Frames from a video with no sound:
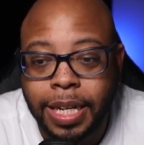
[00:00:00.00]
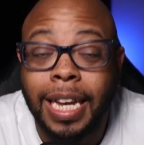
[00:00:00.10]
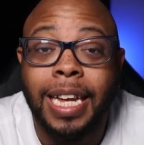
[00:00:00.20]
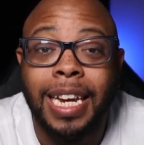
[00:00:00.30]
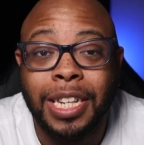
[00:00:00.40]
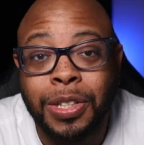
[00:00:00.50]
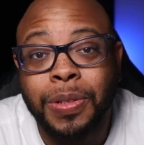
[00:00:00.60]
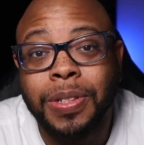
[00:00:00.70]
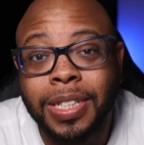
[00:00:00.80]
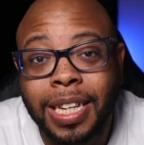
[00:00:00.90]
And as you
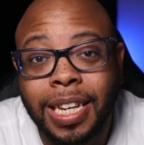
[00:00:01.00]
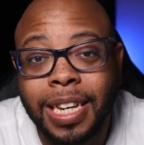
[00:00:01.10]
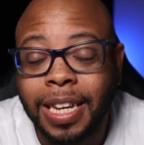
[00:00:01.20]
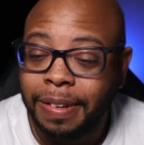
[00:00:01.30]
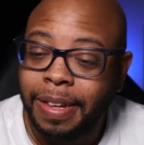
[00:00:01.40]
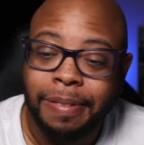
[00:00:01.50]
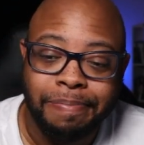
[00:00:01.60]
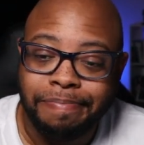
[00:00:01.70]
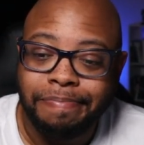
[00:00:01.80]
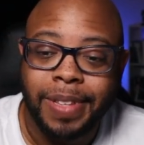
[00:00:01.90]
can see,
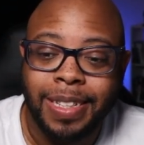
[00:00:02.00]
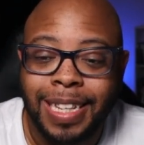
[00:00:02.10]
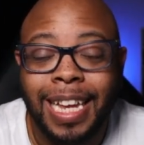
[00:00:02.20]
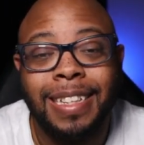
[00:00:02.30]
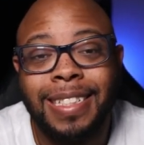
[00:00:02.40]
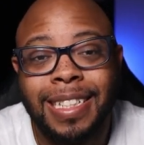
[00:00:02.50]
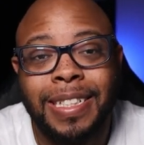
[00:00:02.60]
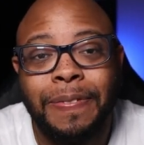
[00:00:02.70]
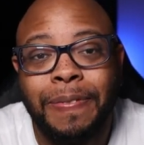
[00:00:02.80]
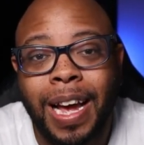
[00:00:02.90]
it's getting
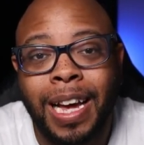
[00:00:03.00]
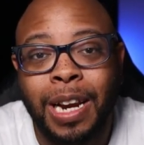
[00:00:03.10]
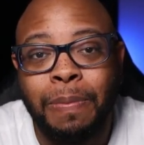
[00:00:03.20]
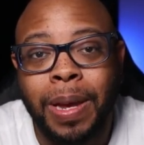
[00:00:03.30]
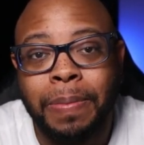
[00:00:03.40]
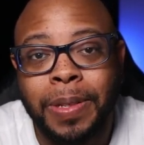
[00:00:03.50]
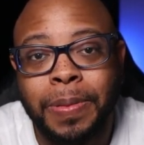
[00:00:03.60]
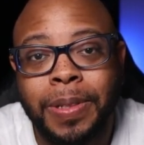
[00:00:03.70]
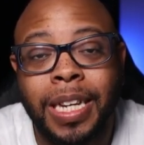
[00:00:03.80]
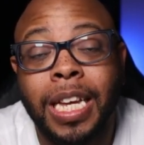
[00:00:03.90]
6,500 megabits
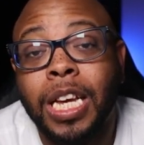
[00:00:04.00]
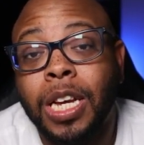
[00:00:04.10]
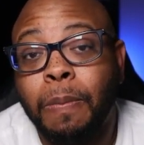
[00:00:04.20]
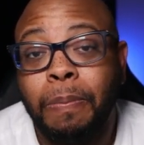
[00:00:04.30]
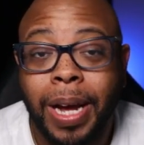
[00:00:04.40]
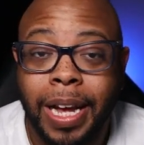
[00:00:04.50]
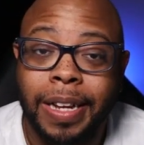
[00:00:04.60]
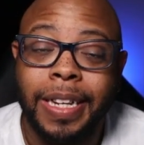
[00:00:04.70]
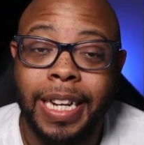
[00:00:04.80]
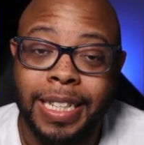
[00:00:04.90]
per second.
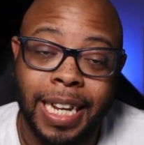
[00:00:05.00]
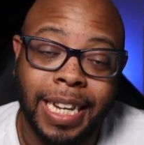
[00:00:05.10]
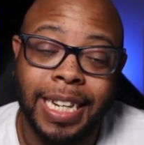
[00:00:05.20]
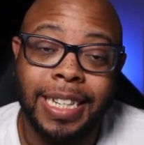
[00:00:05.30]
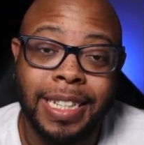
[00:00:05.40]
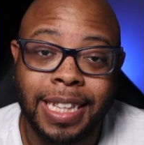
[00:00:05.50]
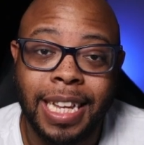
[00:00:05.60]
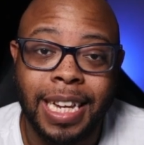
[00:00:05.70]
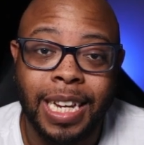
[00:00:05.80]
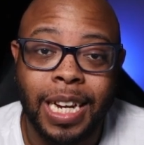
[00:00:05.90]
But now here's the
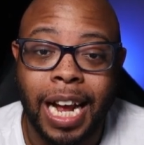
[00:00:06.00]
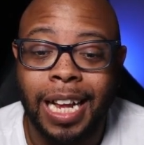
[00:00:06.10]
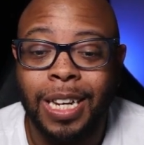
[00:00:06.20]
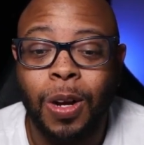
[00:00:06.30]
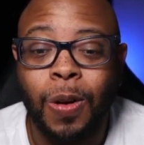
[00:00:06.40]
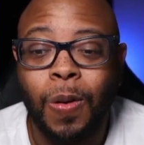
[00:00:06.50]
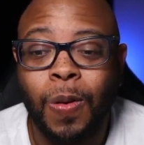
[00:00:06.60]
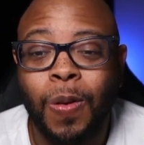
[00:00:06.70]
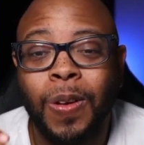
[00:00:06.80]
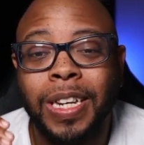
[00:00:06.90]
thing. I know
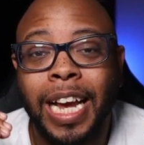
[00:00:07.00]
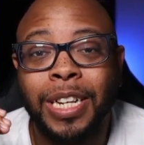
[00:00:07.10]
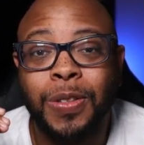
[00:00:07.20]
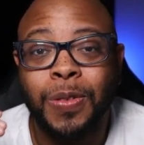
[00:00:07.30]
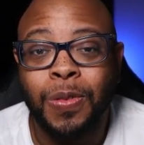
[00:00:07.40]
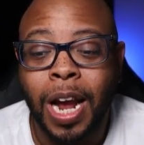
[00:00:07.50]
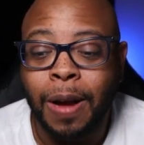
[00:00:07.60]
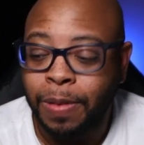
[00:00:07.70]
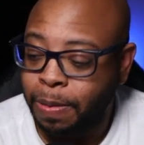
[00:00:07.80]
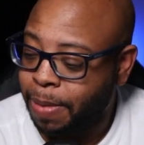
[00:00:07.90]
on the actual
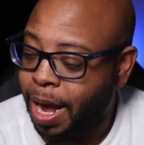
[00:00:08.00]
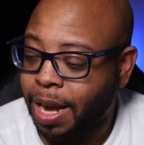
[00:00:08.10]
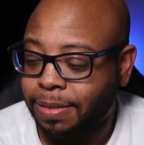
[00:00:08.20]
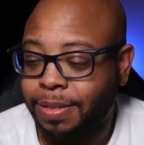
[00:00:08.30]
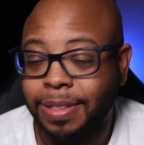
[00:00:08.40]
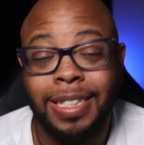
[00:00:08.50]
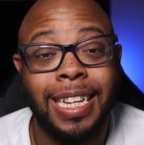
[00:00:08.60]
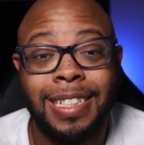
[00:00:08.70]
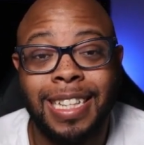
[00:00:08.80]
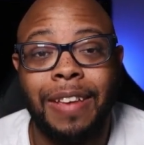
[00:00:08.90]
drive on the box, it
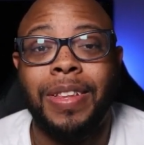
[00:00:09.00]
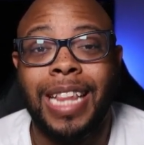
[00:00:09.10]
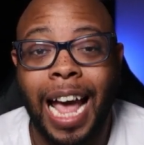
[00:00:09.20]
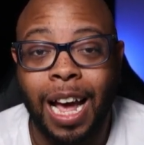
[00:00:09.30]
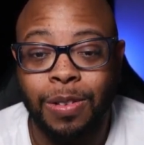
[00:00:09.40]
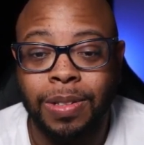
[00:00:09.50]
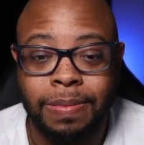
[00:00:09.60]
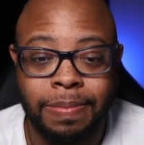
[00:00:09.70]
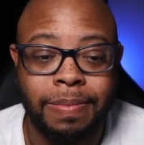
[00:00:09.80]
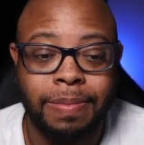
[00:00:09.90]
says
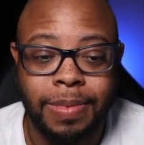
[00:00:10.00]
7,000,